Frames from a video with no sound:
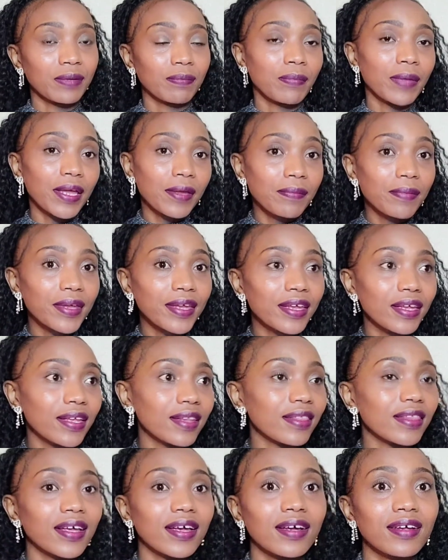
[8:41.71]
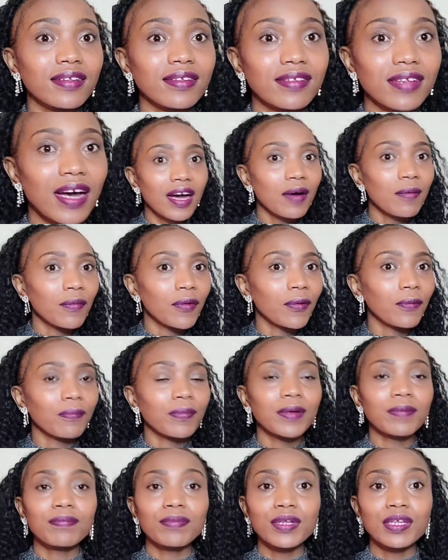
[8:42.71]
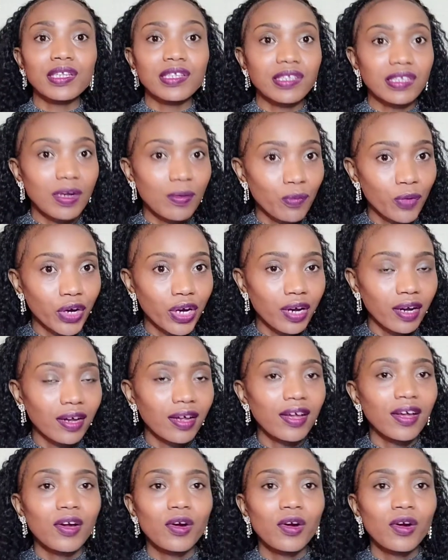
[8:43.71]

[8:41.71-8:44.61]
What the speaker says: maybe in the exam, or maybe somewhere